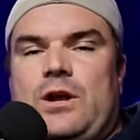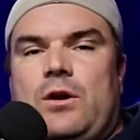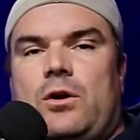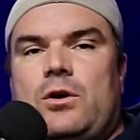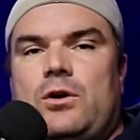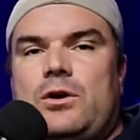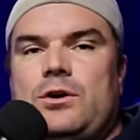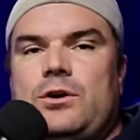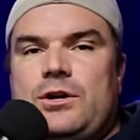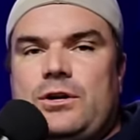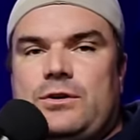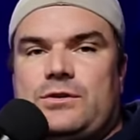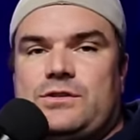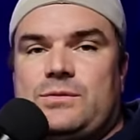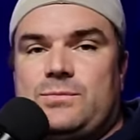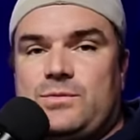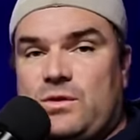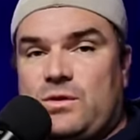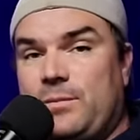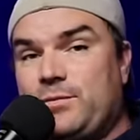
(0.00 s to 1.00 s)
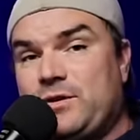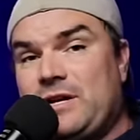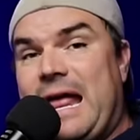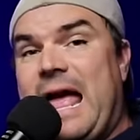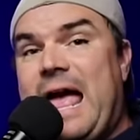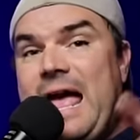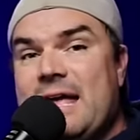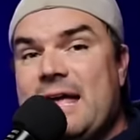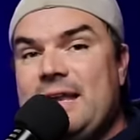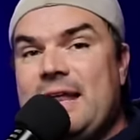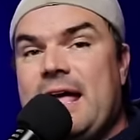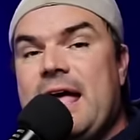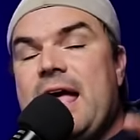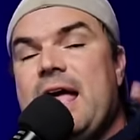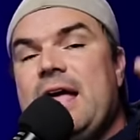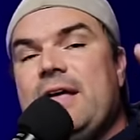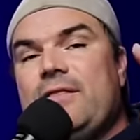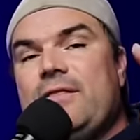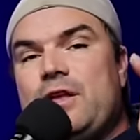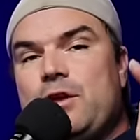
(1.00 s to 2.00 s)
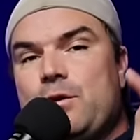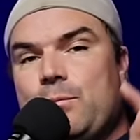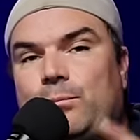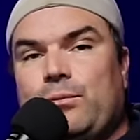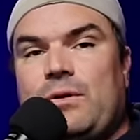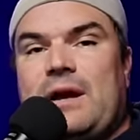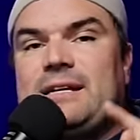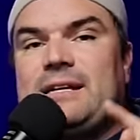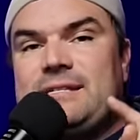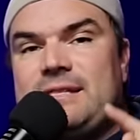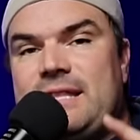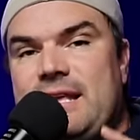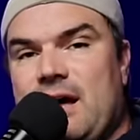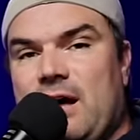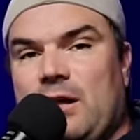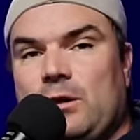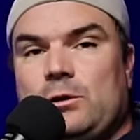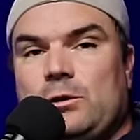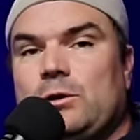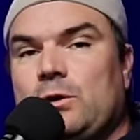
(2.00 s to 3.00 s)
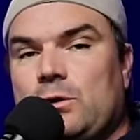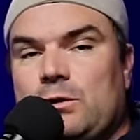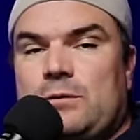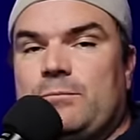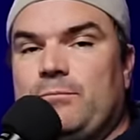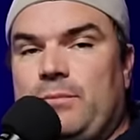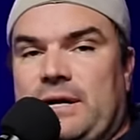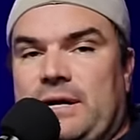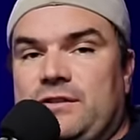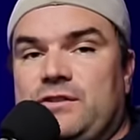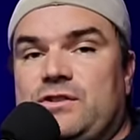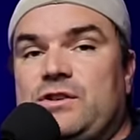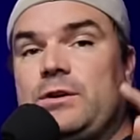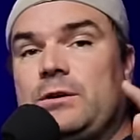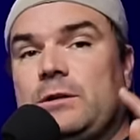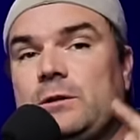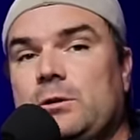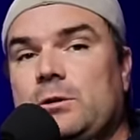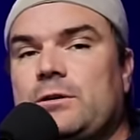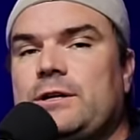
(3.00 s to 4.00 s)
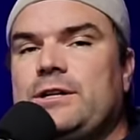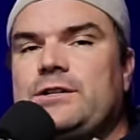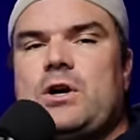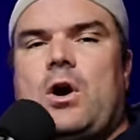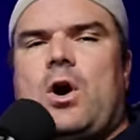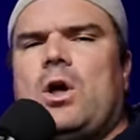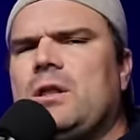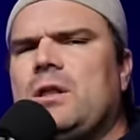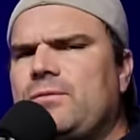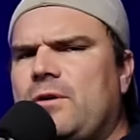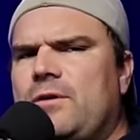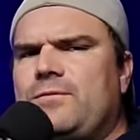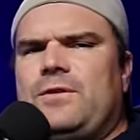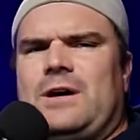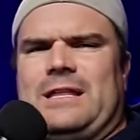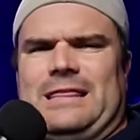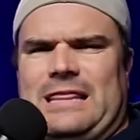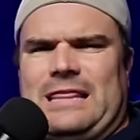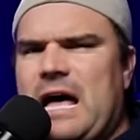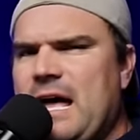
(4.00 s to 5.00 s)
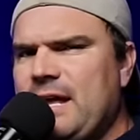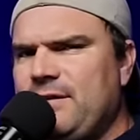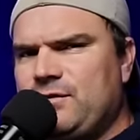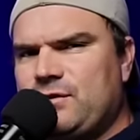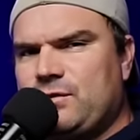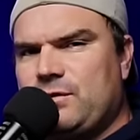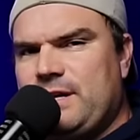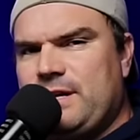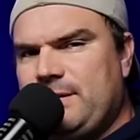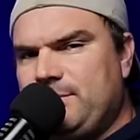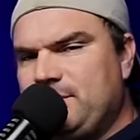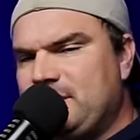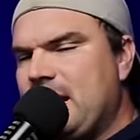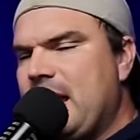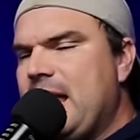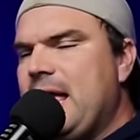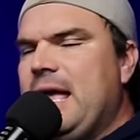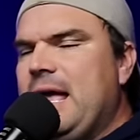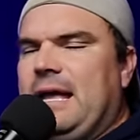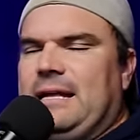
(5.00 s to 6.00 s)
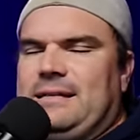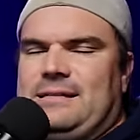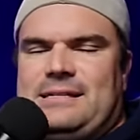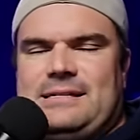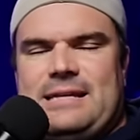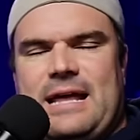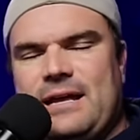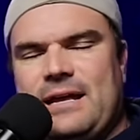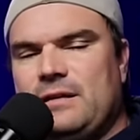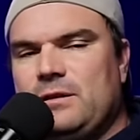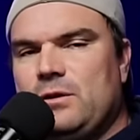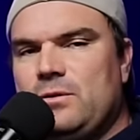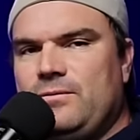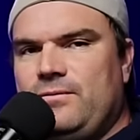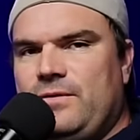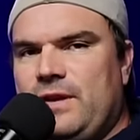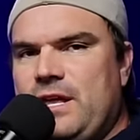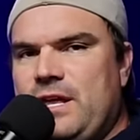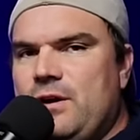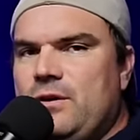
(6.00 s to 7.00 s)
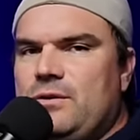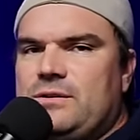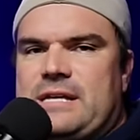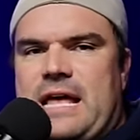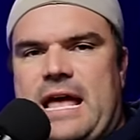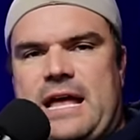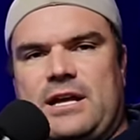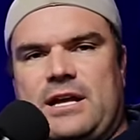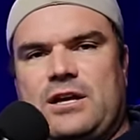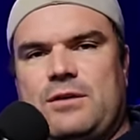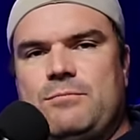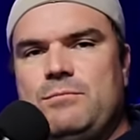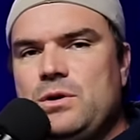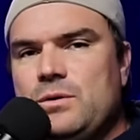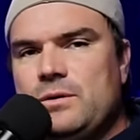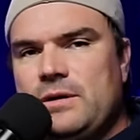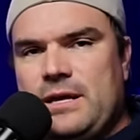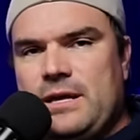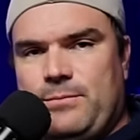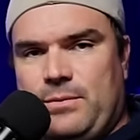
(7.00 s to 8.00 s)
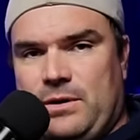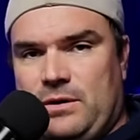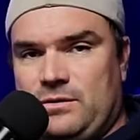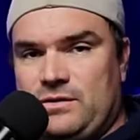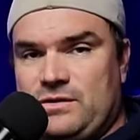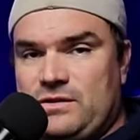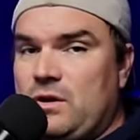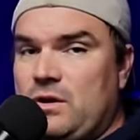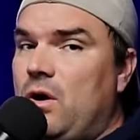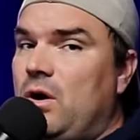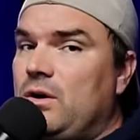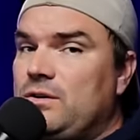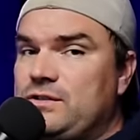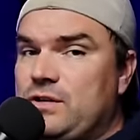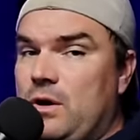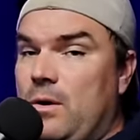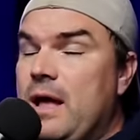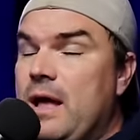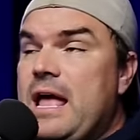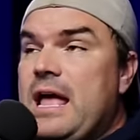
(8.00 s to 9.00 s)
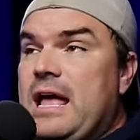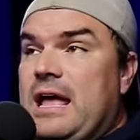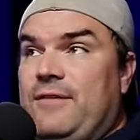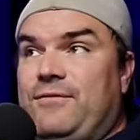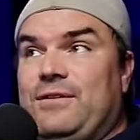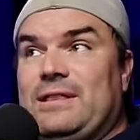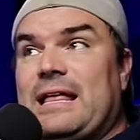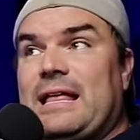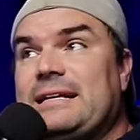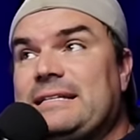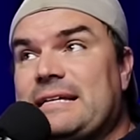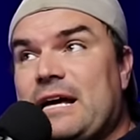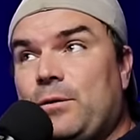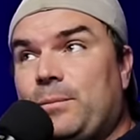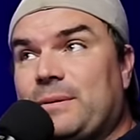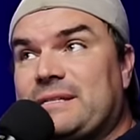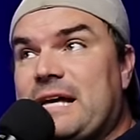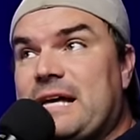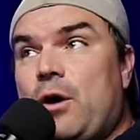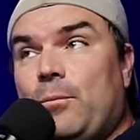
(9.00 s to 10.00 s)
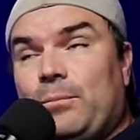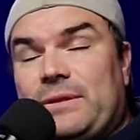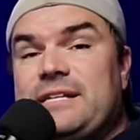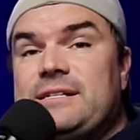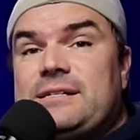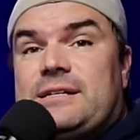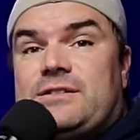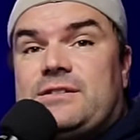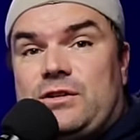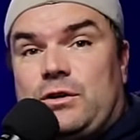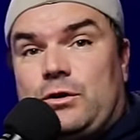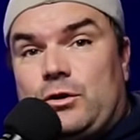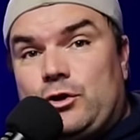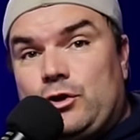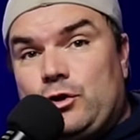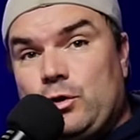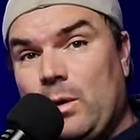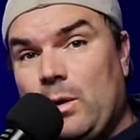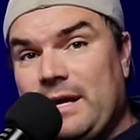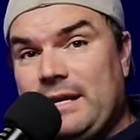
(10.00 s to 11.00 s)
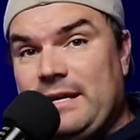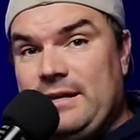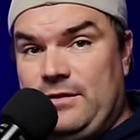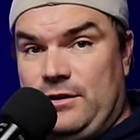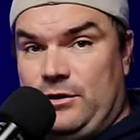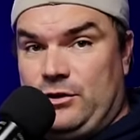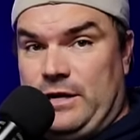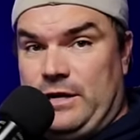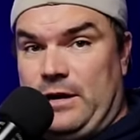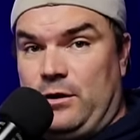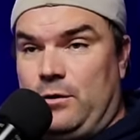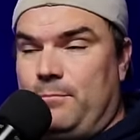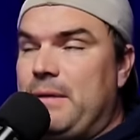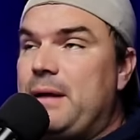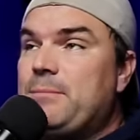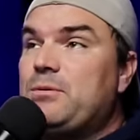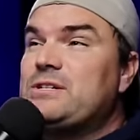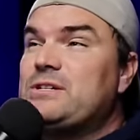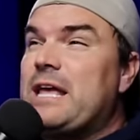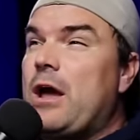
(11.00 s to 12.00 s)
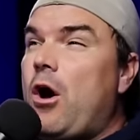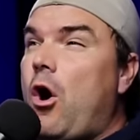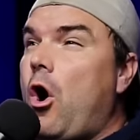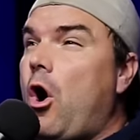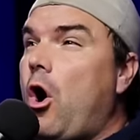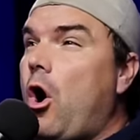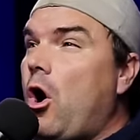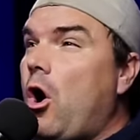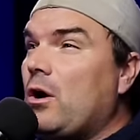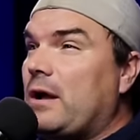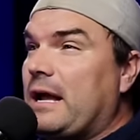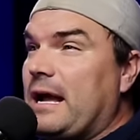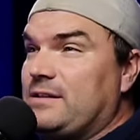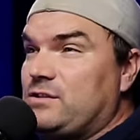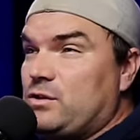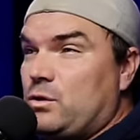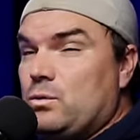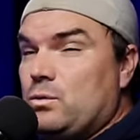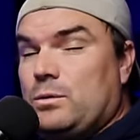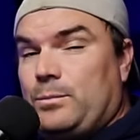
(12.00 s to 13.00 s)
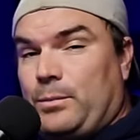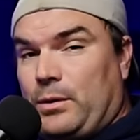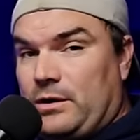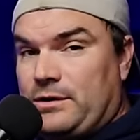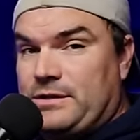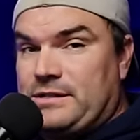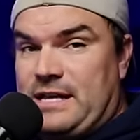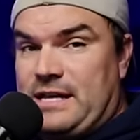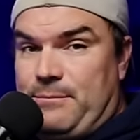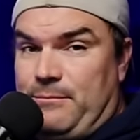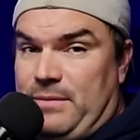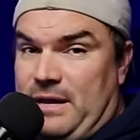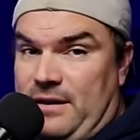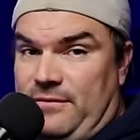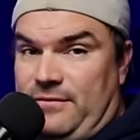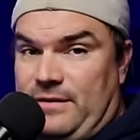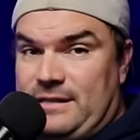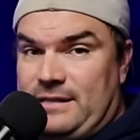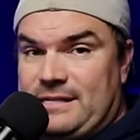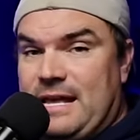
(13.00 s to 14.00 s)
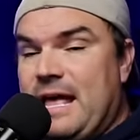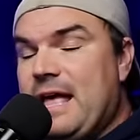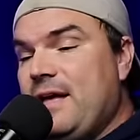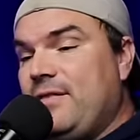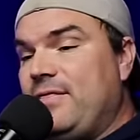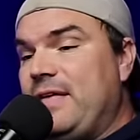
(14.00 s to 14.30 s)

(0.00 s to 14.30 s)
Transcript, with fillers: earn your subscription, and that you press the alert button so you're alerted to all of our fun live streams and standalone videos and community posts. Also, if you'd like to help us out, please consider joining the channel. Members get all kinds of cool perks and benefits. They